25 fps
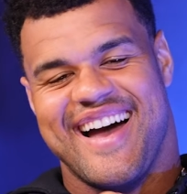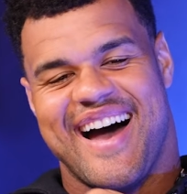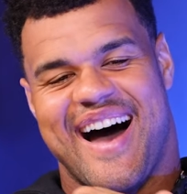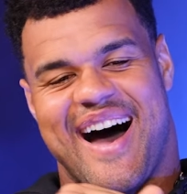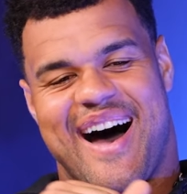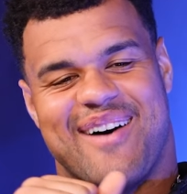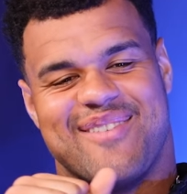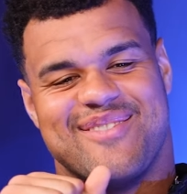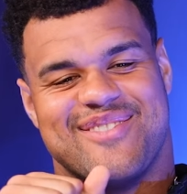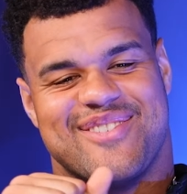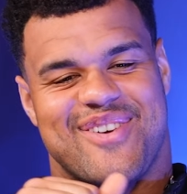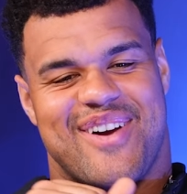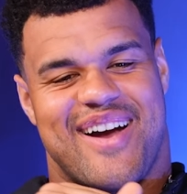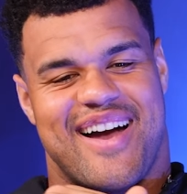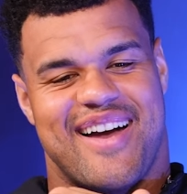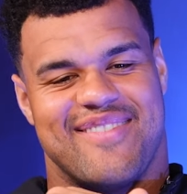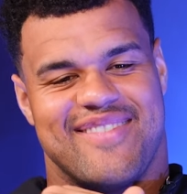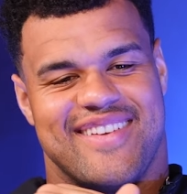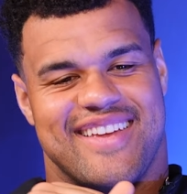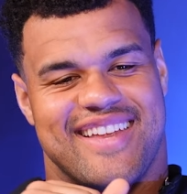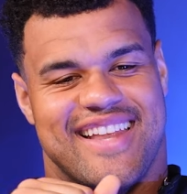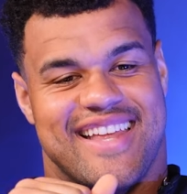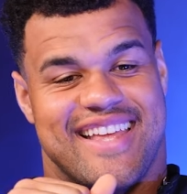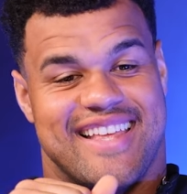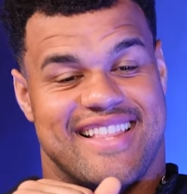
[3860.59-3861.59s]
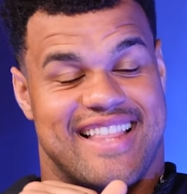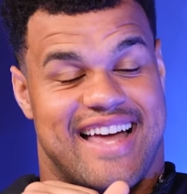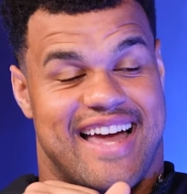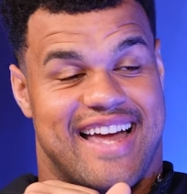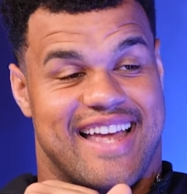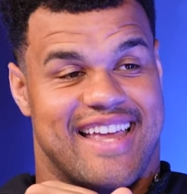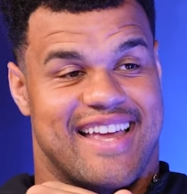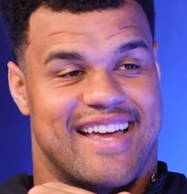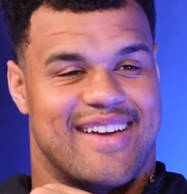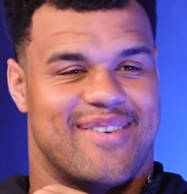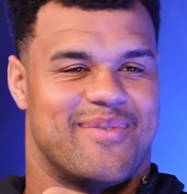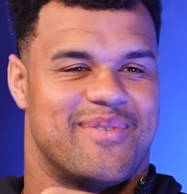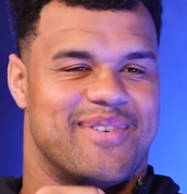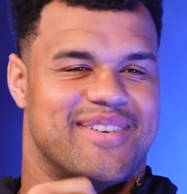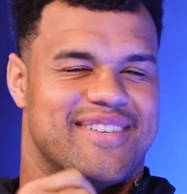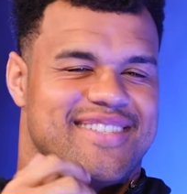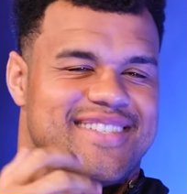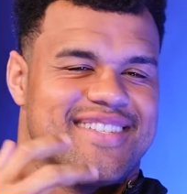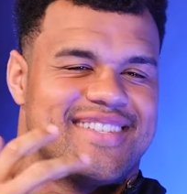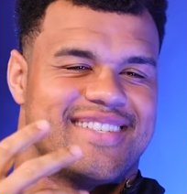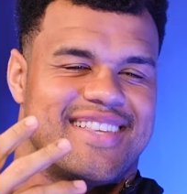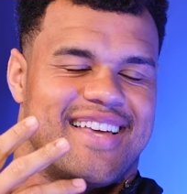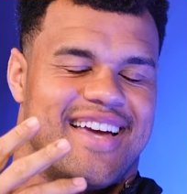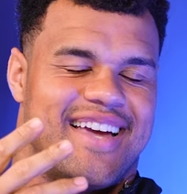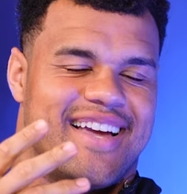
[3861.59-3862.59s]
I'm driving, and like we're
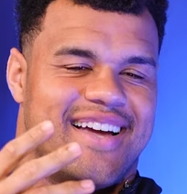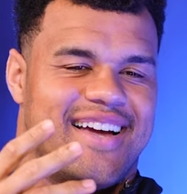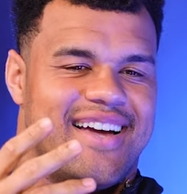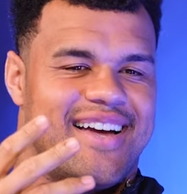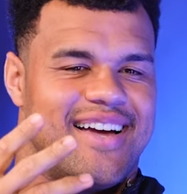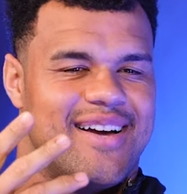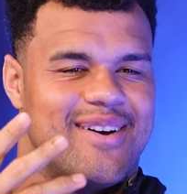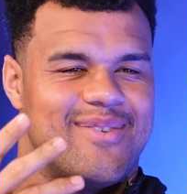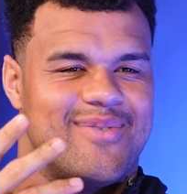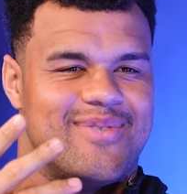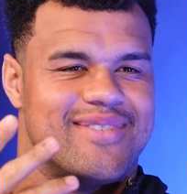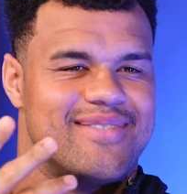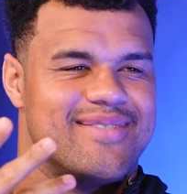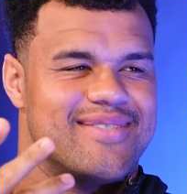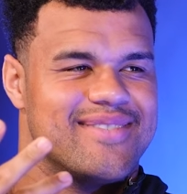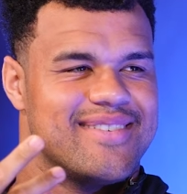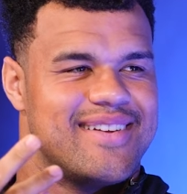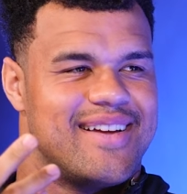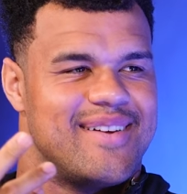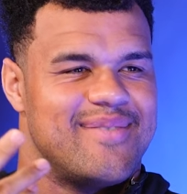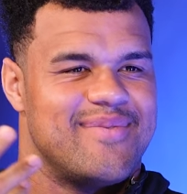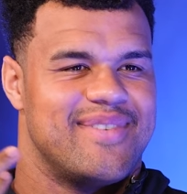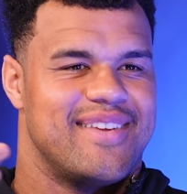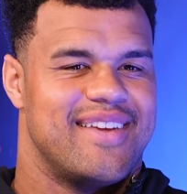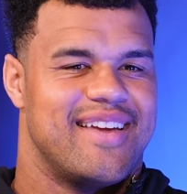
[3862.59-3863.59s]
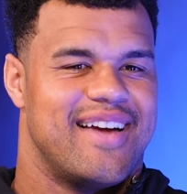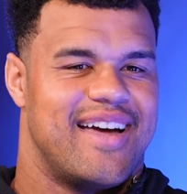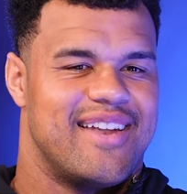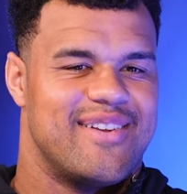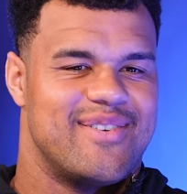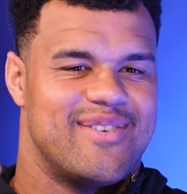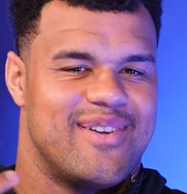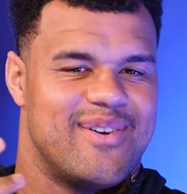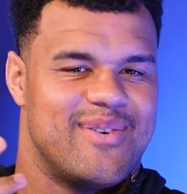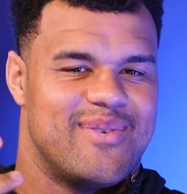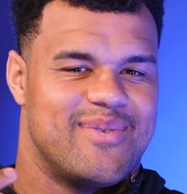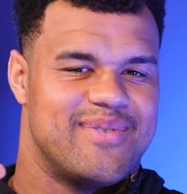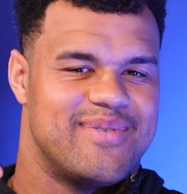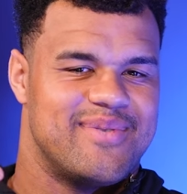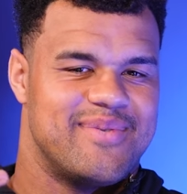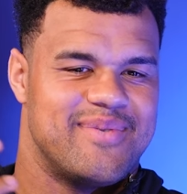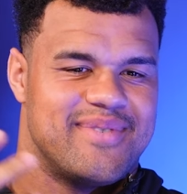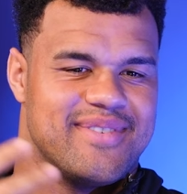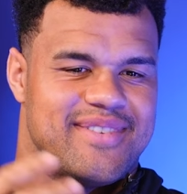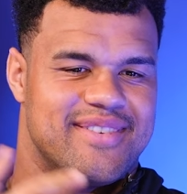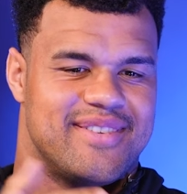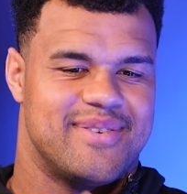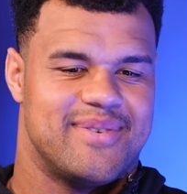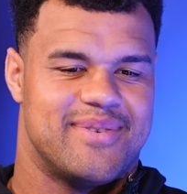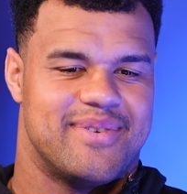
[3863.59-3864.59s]
just like, I don't know, what are we
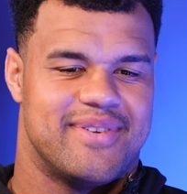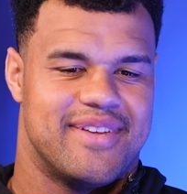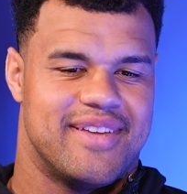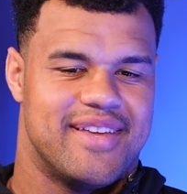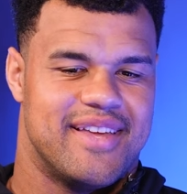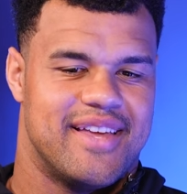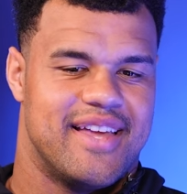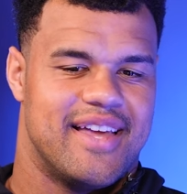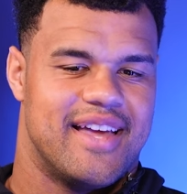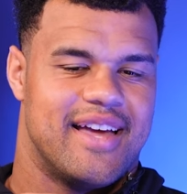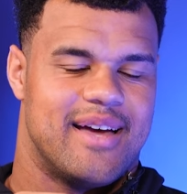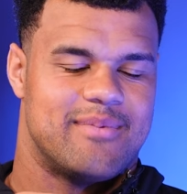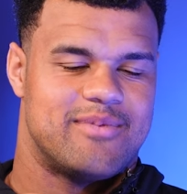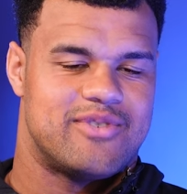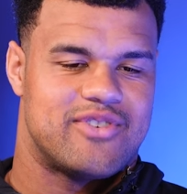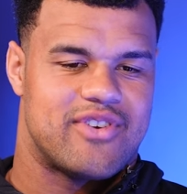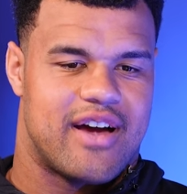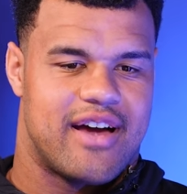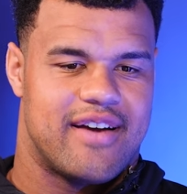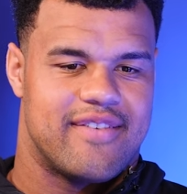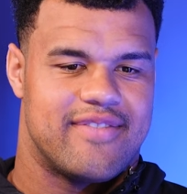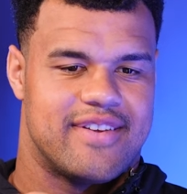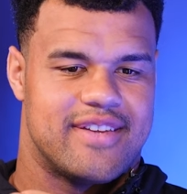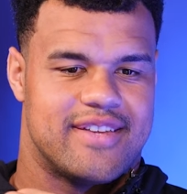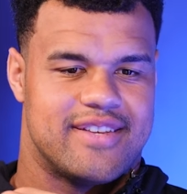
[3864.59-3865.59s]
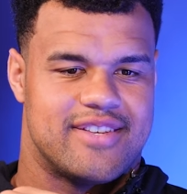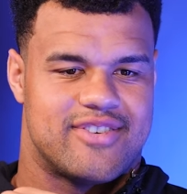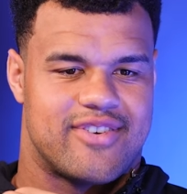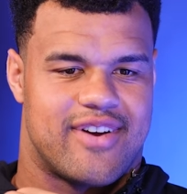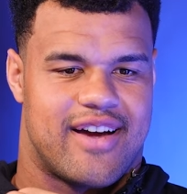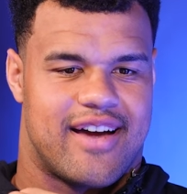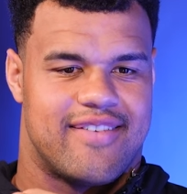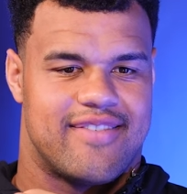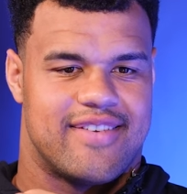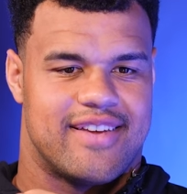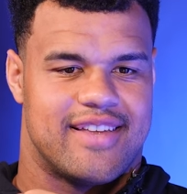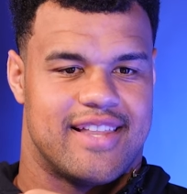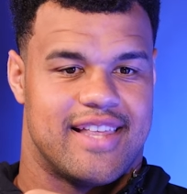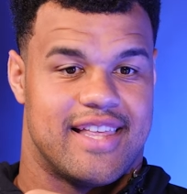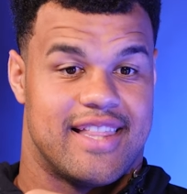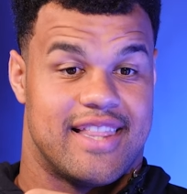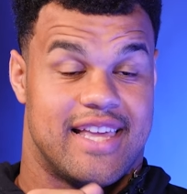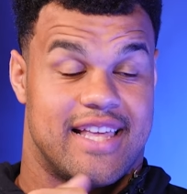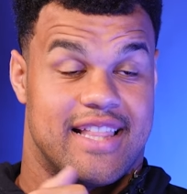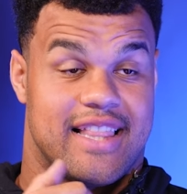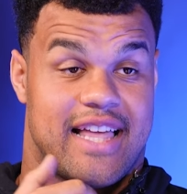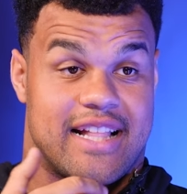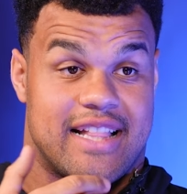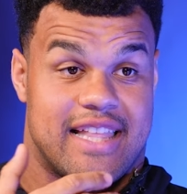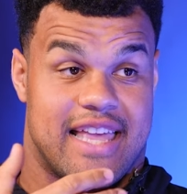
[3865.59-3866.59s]
gonna do? Driving, and
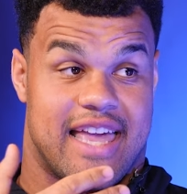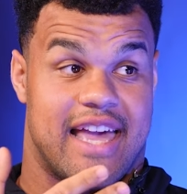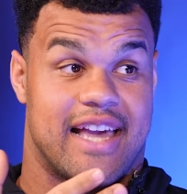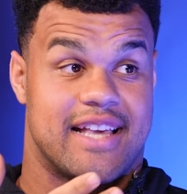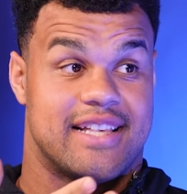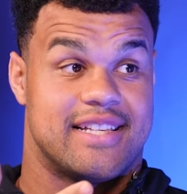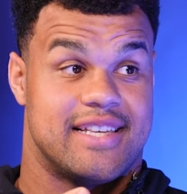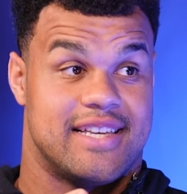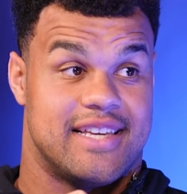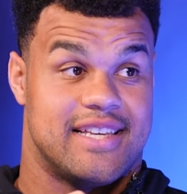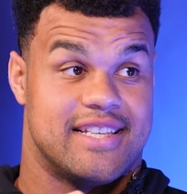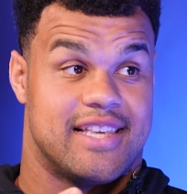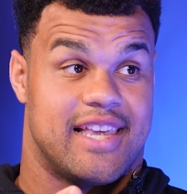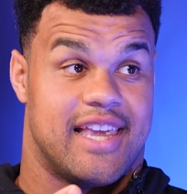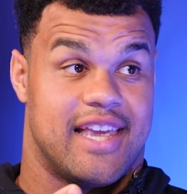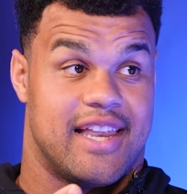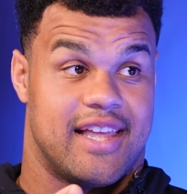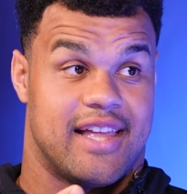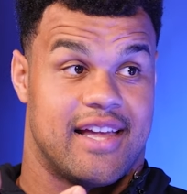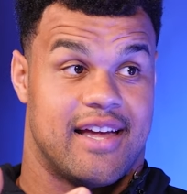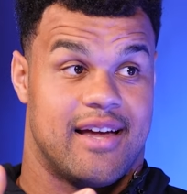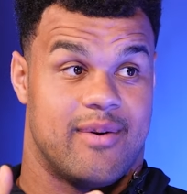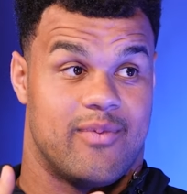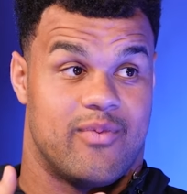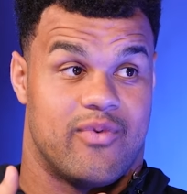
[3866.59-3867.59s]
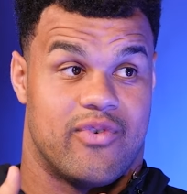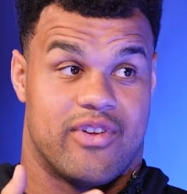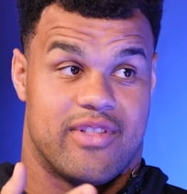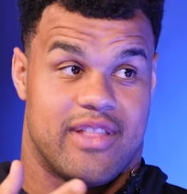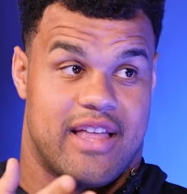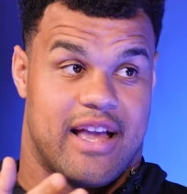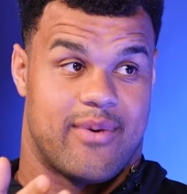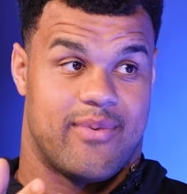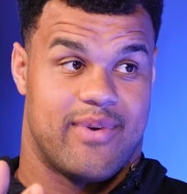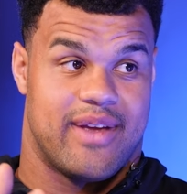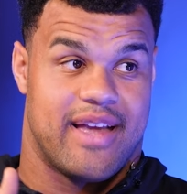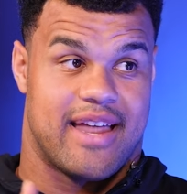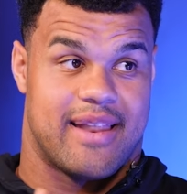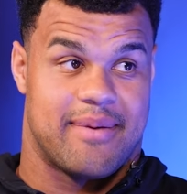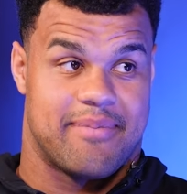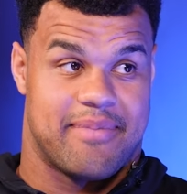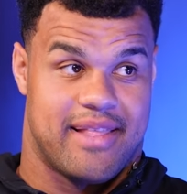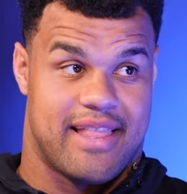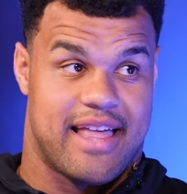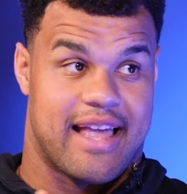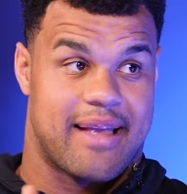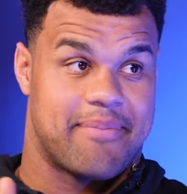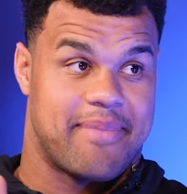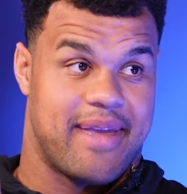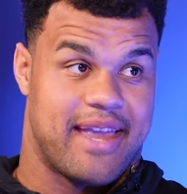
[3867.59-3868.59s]
then like the exit is getting up. We're like, we gotta
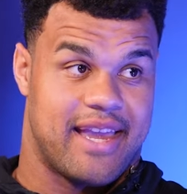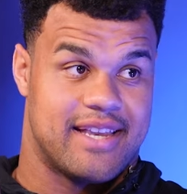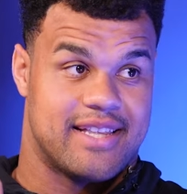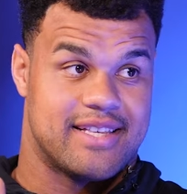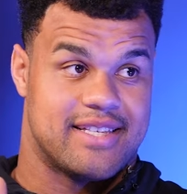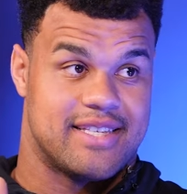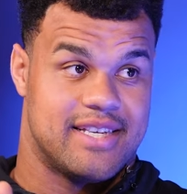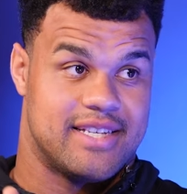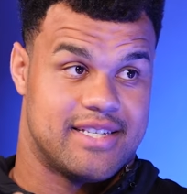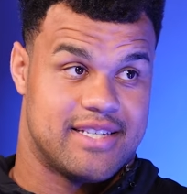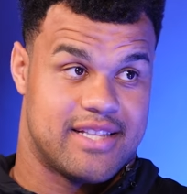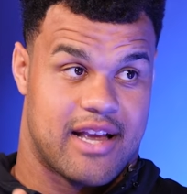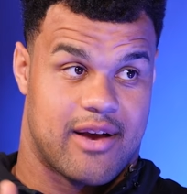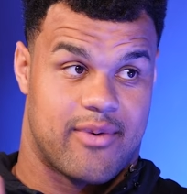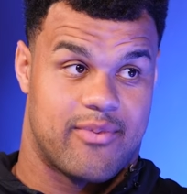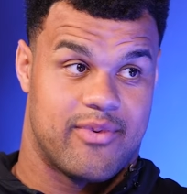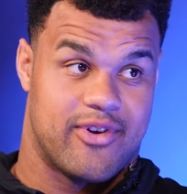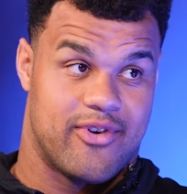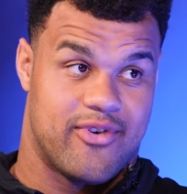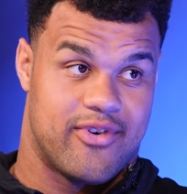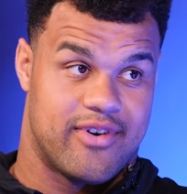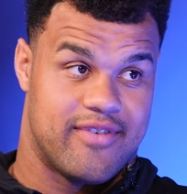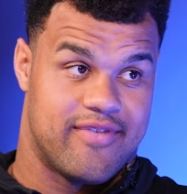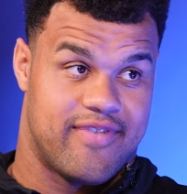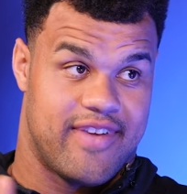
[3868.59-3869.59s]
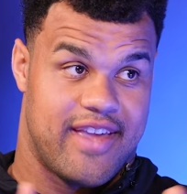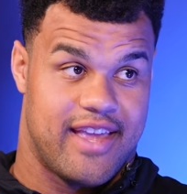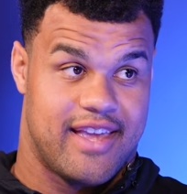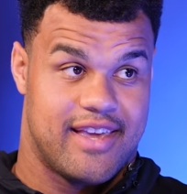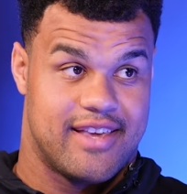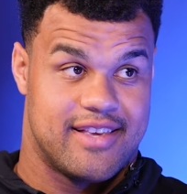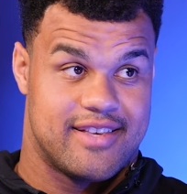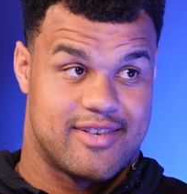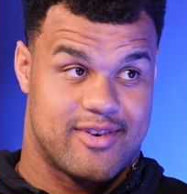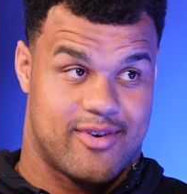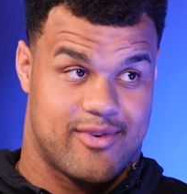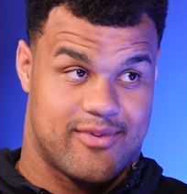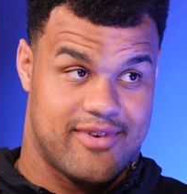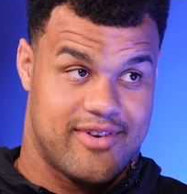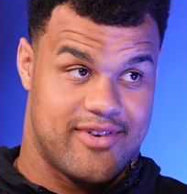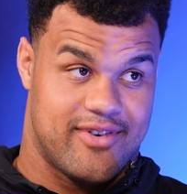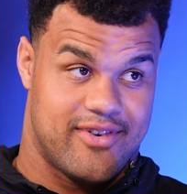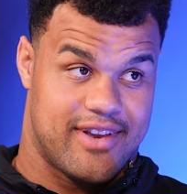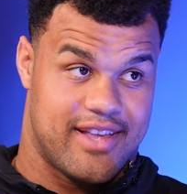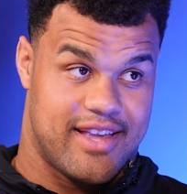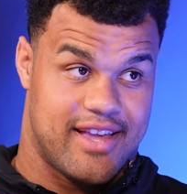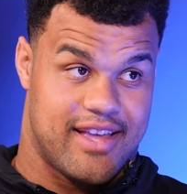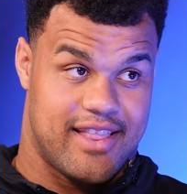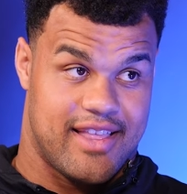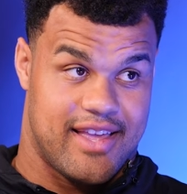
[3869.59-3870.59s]
make a decision, like, are we going to Vegas or are we
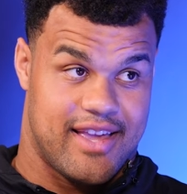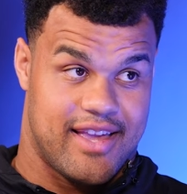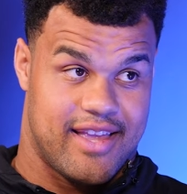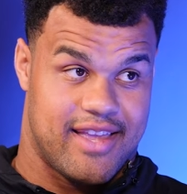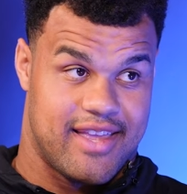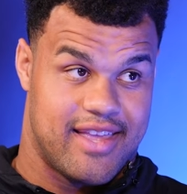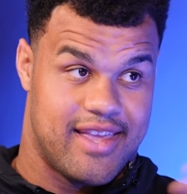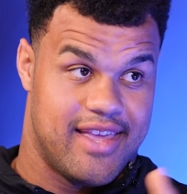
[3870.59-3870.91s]
going to LA?